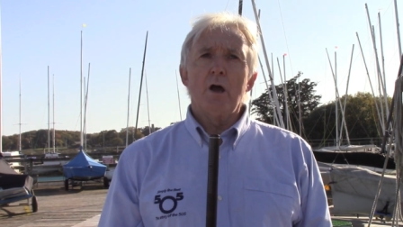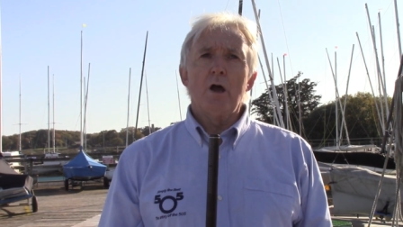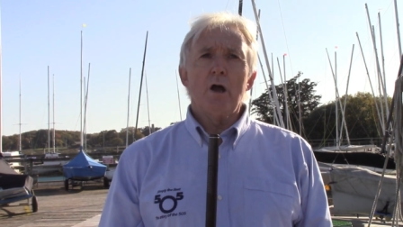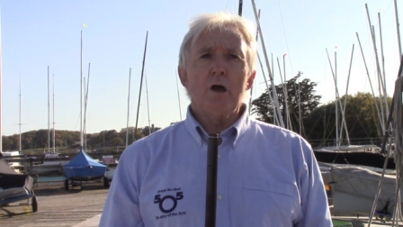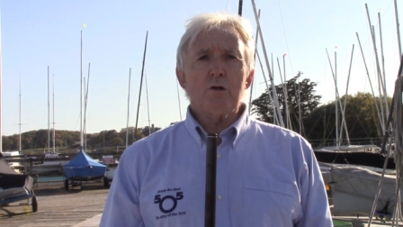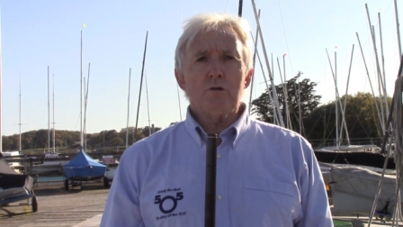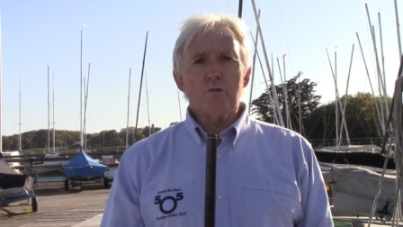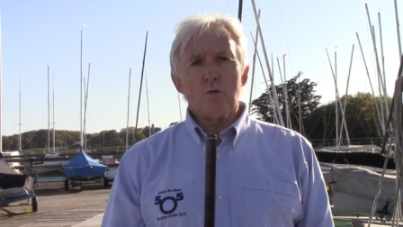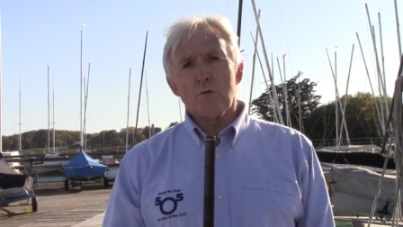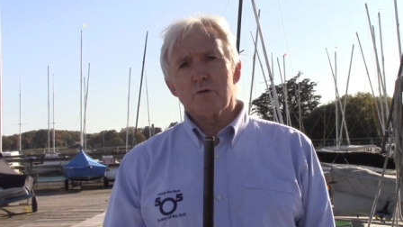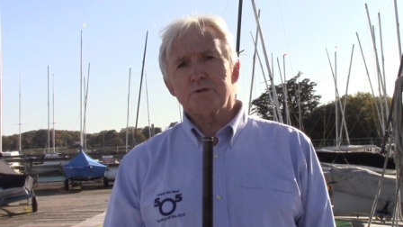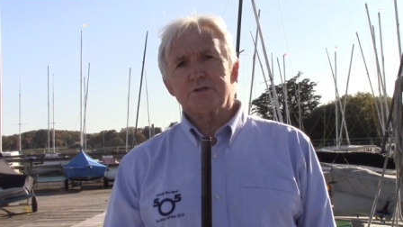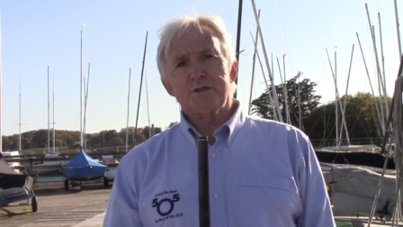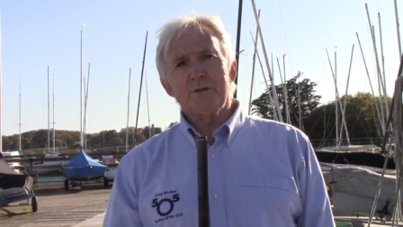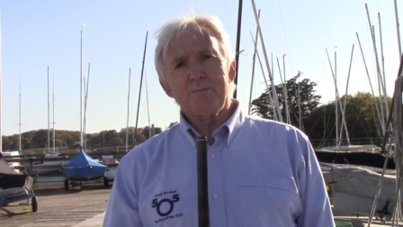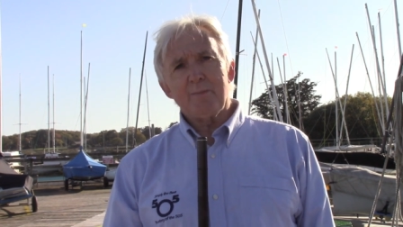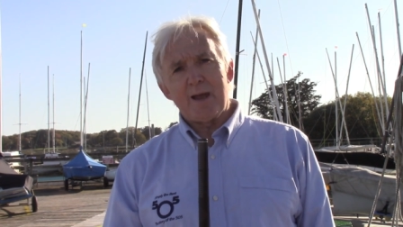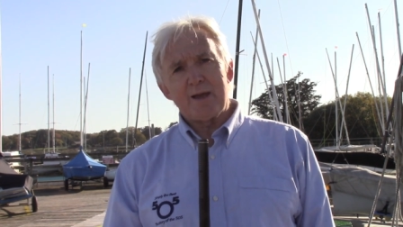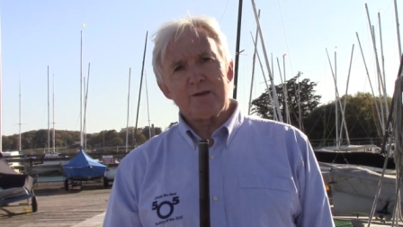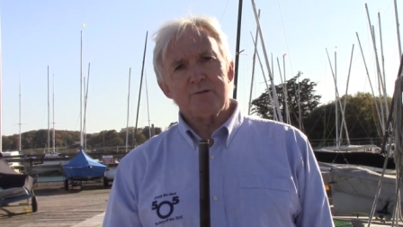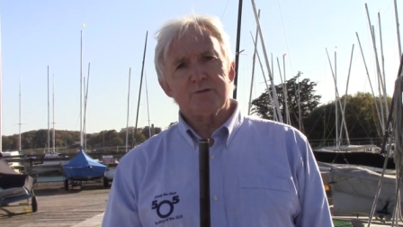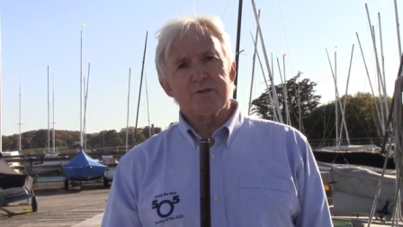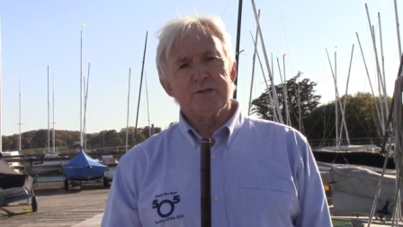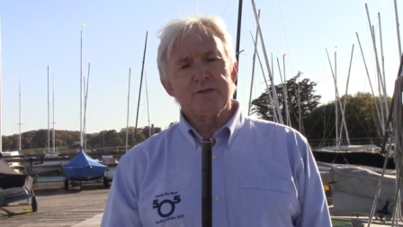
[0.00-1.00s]
across the
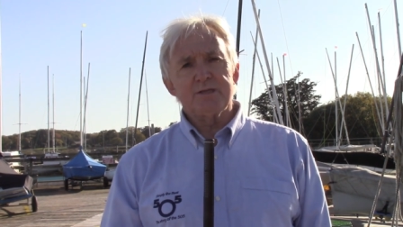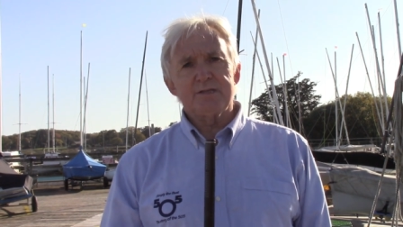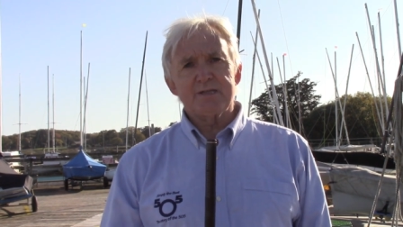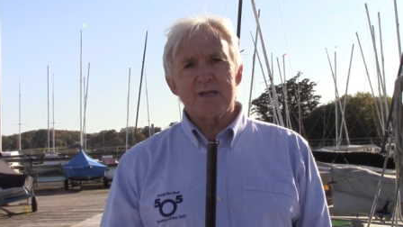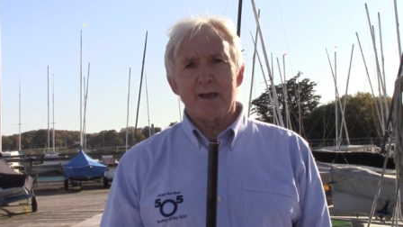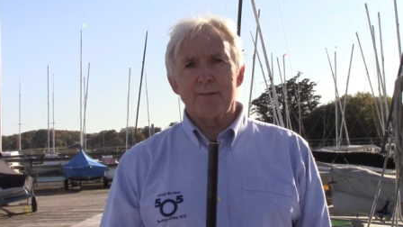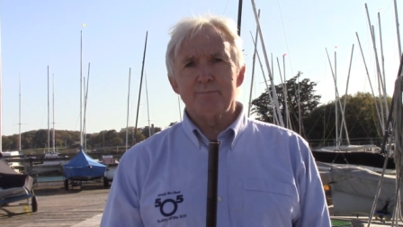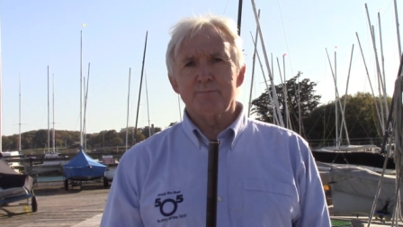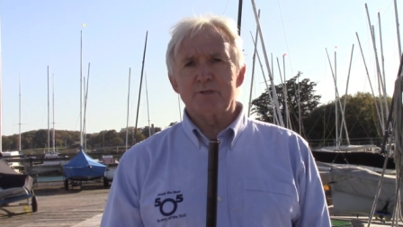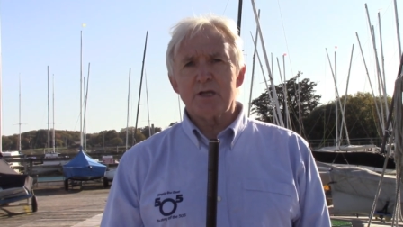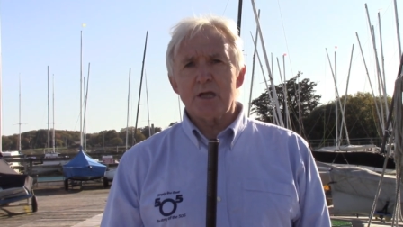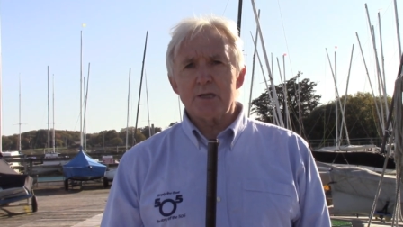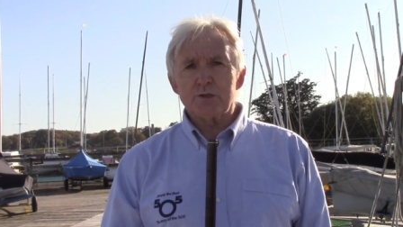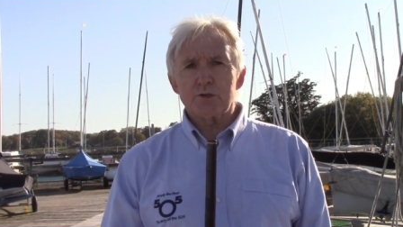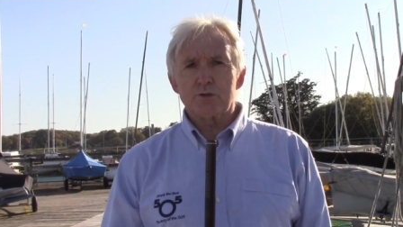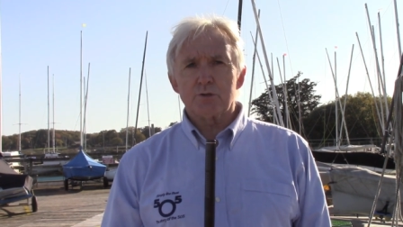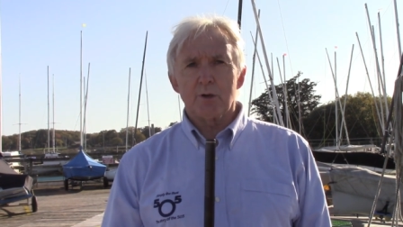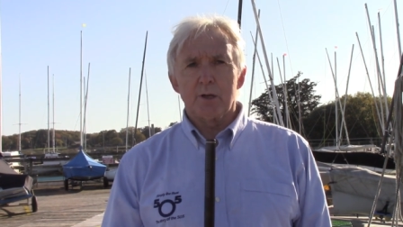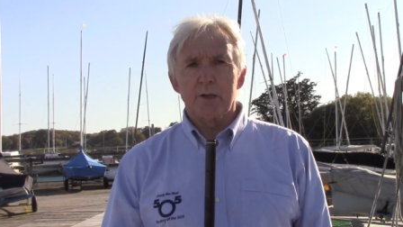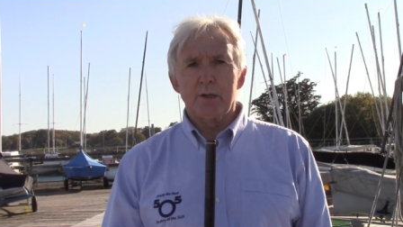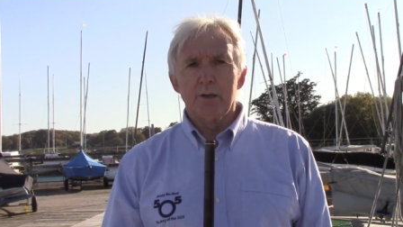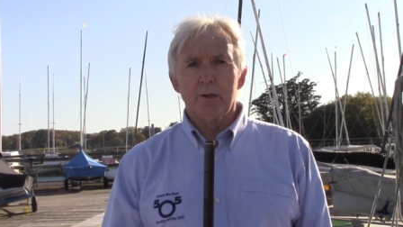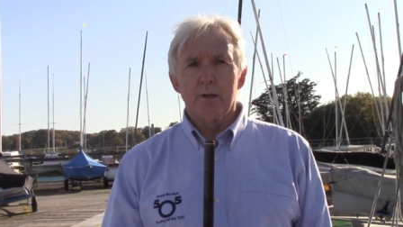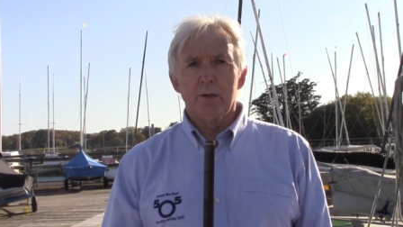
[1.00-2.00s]
mouth of the Thames
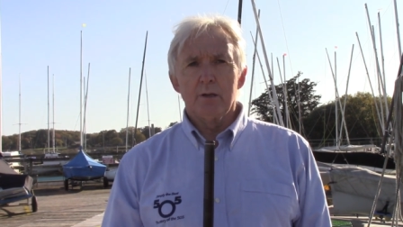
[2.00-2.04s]
estuary.